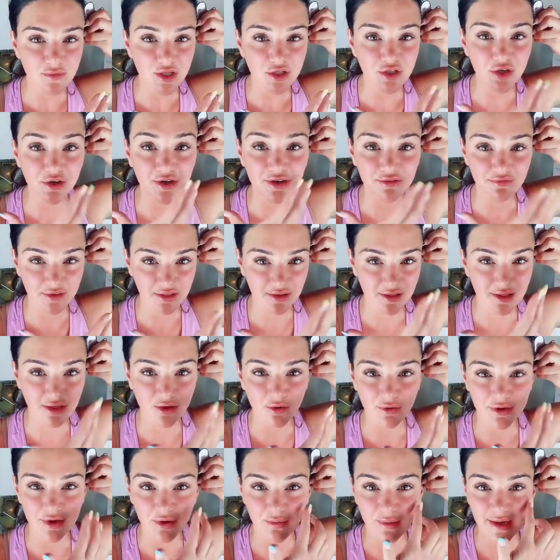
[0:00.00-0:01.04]
you're gonna feel it
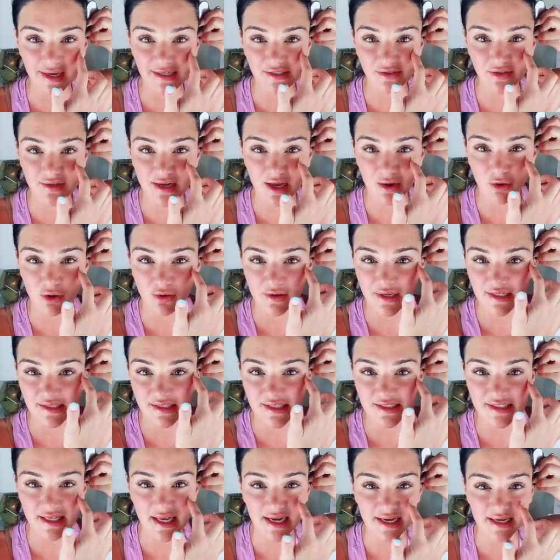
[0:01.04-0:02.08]
going away. So not only is
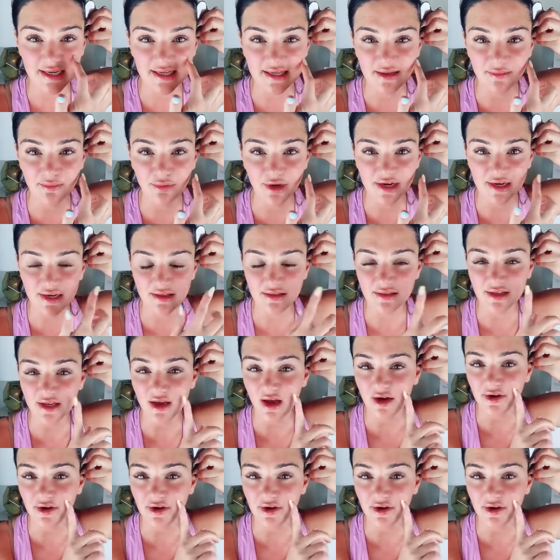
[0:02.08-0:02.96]
it tightening and brightening the